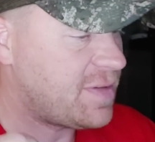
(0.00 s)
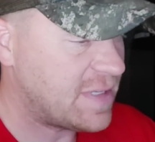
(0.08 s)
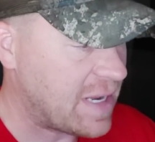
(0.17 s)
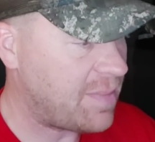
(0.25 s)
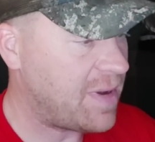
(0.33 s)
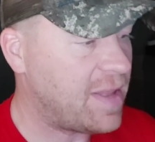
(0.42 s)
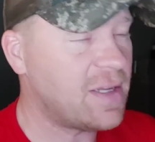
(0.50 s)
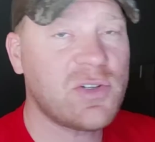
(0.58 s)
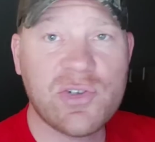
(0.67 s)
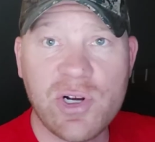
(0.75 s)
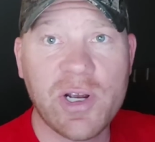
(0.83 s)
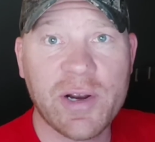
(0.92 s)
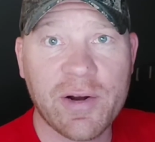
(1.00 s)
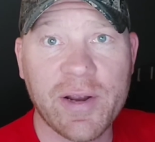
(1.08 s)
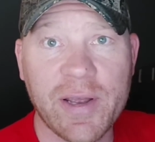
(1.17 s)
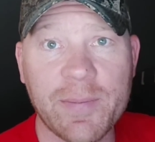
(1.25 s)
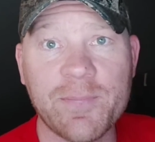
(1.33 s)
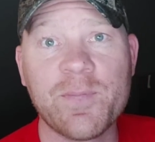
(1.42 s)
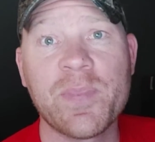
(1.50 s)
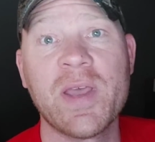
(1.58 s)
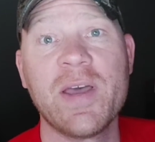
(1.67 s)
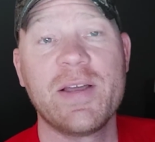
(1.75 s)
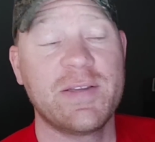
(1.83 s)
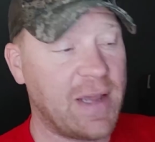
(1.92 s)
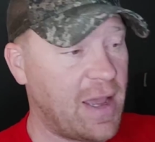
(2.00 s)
sent me this trigger in to